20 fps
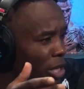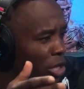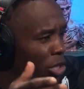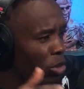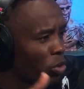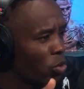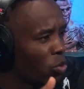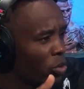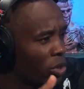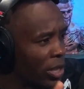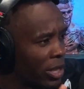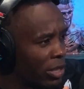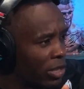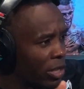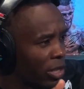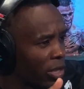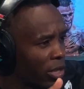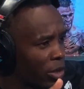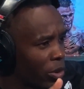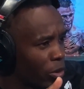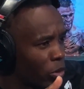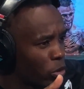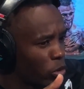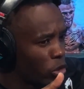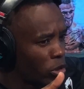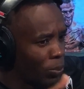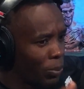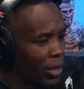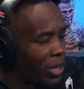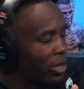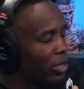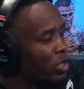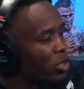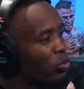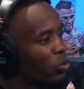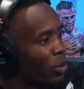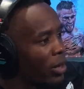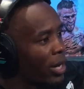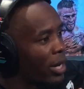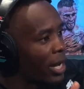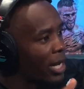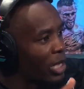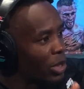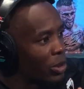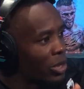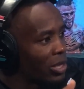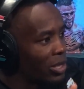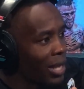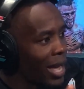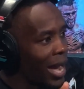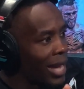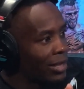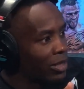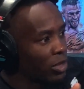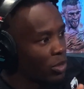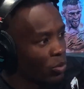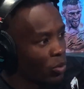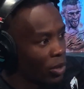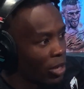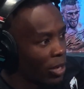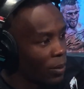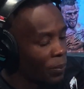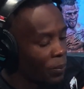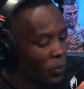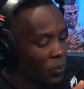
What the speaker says: You need to speak this way and you need to act this way.